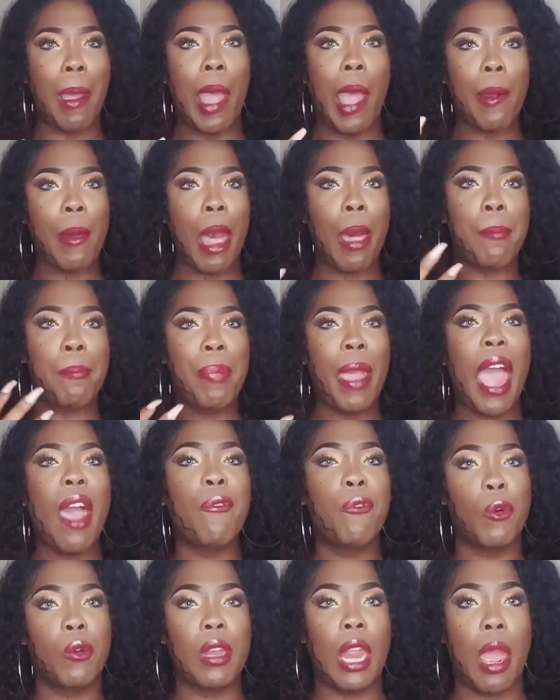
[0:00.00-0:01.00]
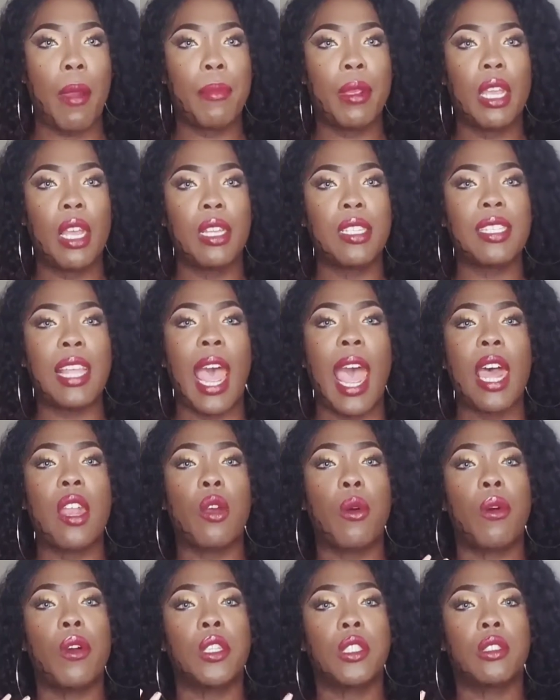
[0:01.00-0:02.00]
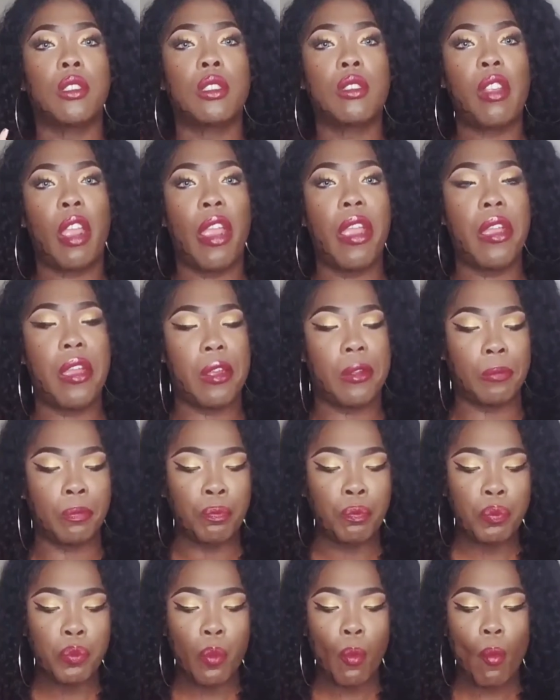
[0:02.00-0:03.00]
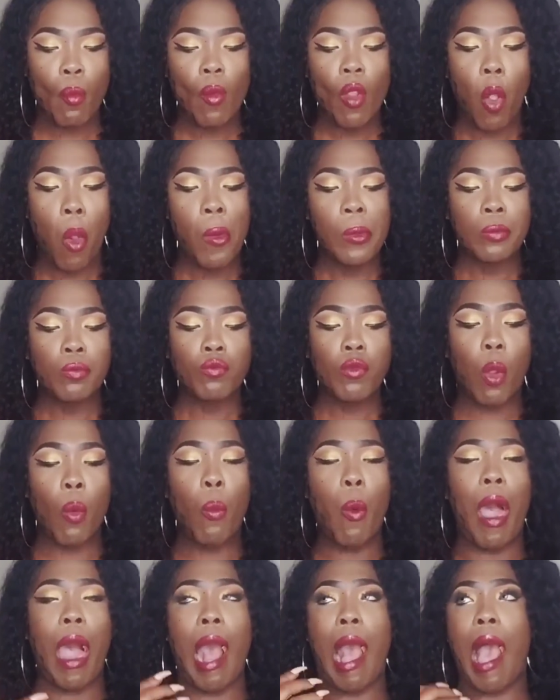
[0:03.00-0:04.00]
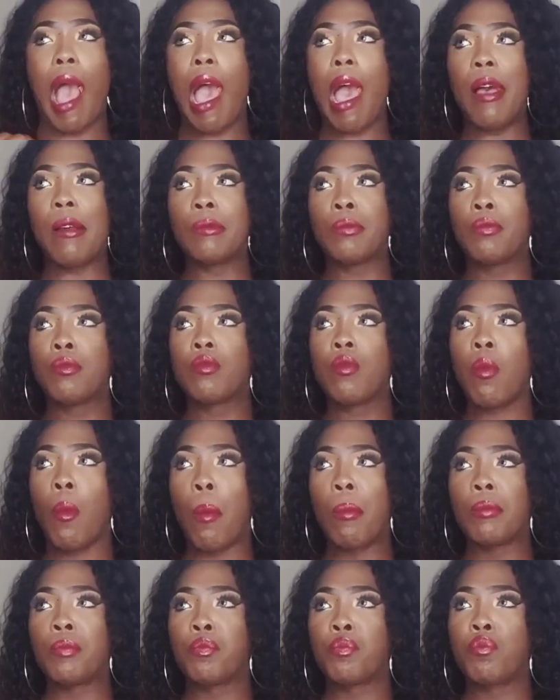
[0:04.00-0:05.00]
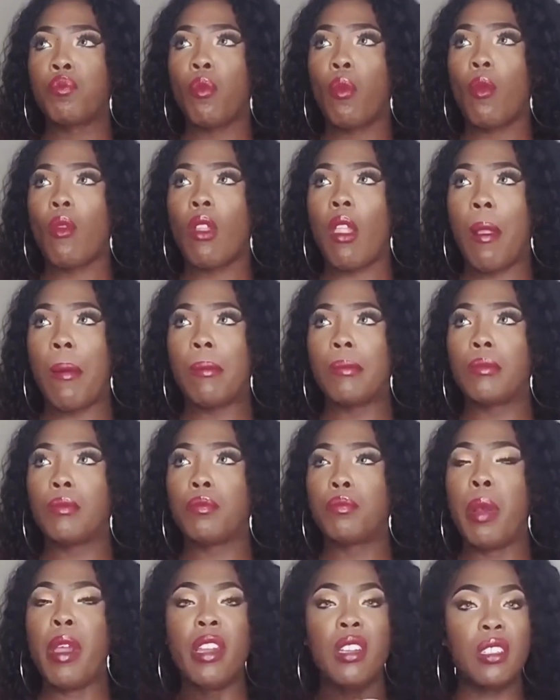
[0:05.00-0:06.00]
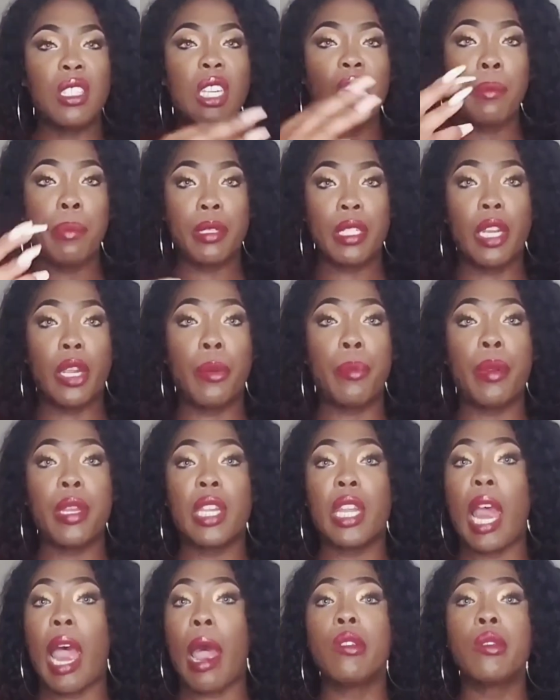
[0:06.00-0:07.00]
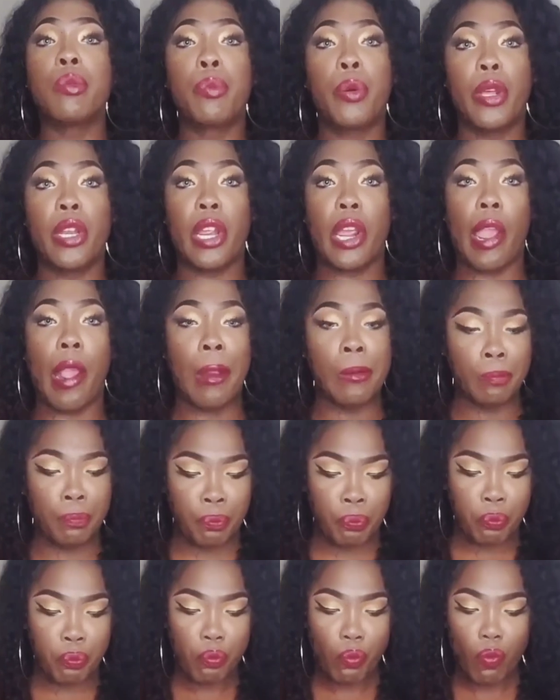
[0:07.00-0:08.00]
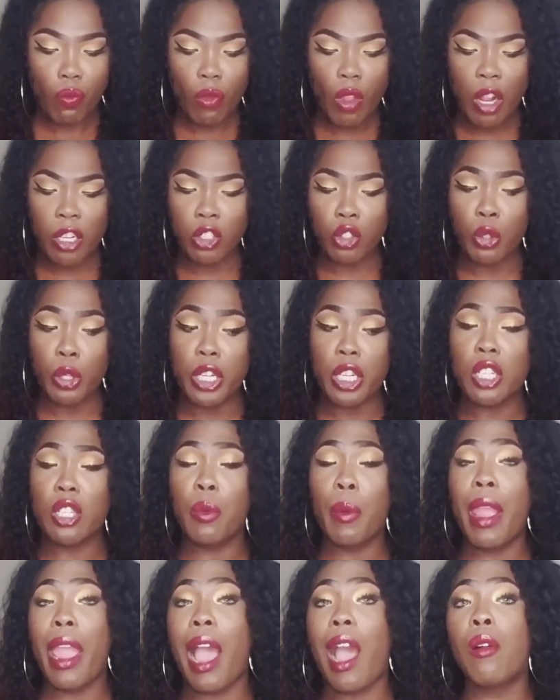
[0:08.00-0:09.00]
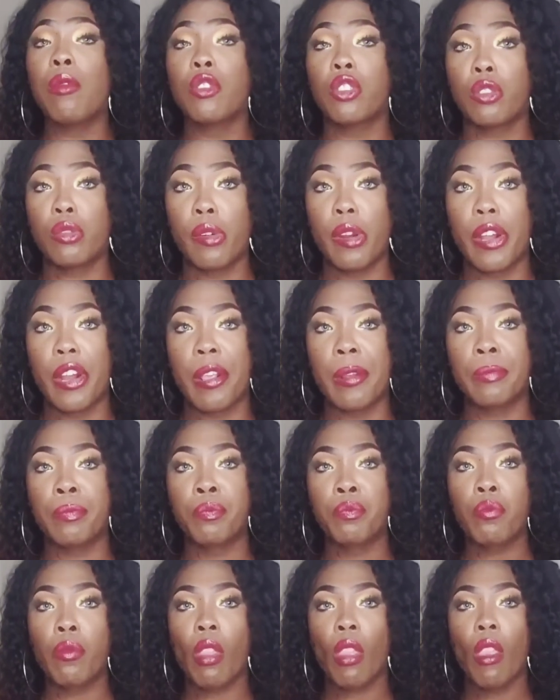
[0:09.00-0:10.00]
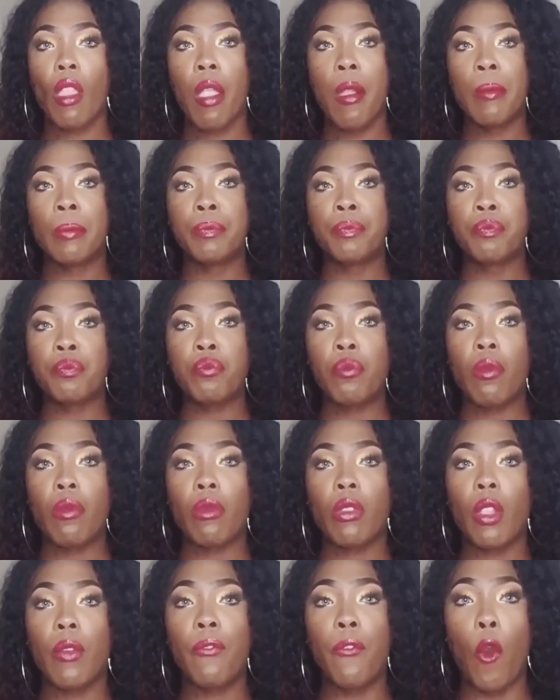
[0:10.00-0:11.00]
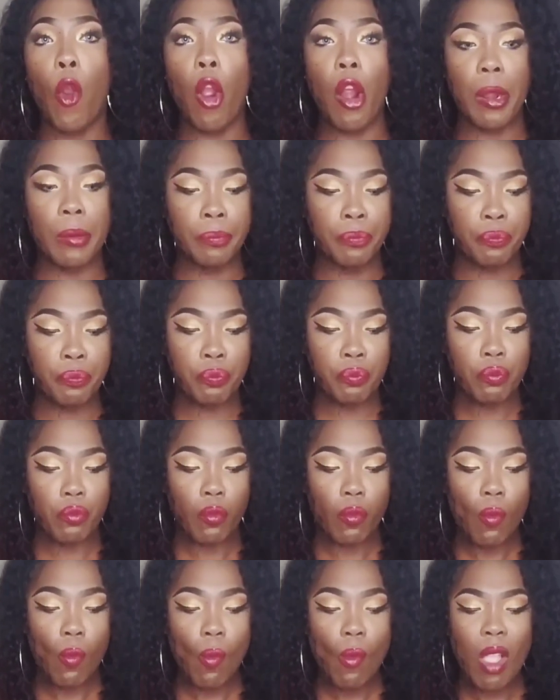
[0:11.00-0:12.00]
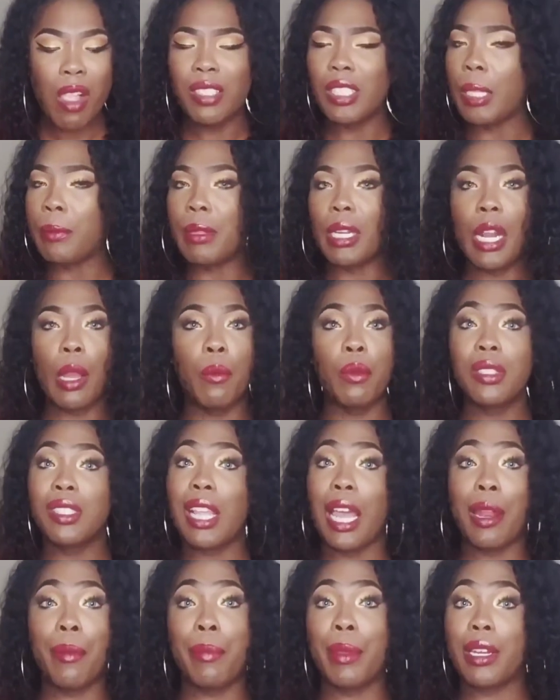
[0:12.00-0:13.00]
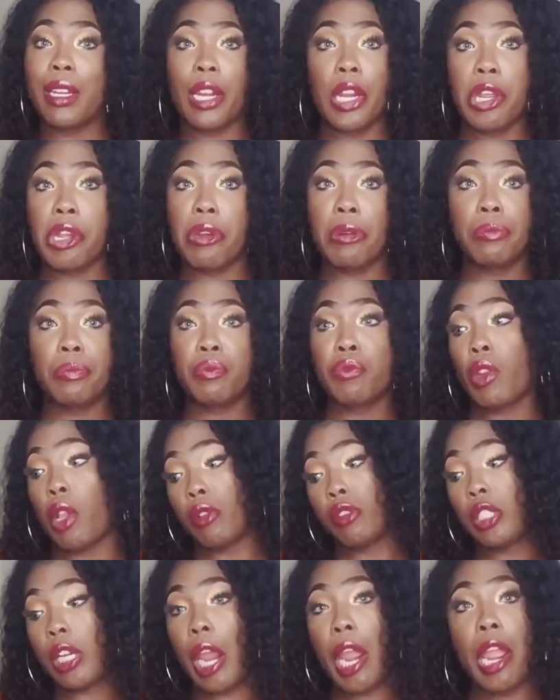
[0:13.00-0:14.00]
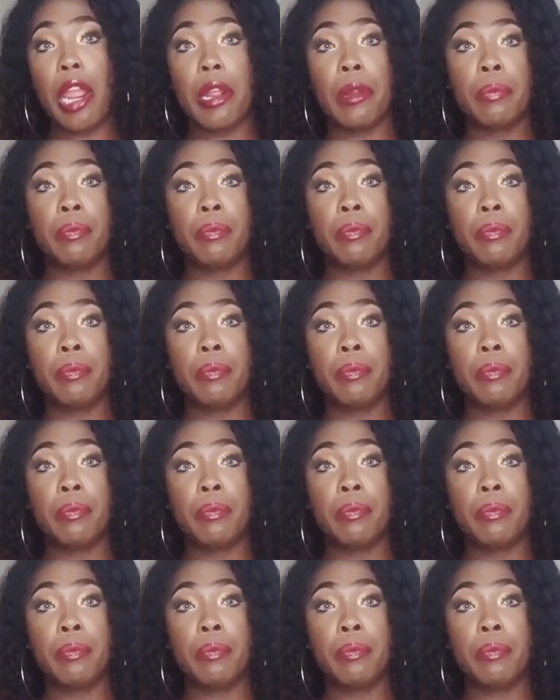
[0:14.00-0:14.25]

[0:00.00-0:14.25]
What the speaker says: I'm baffled now because I don't understand why I'm put into the predicament that I put in, treated the way I was treated, for something that was not a big deal. No shade.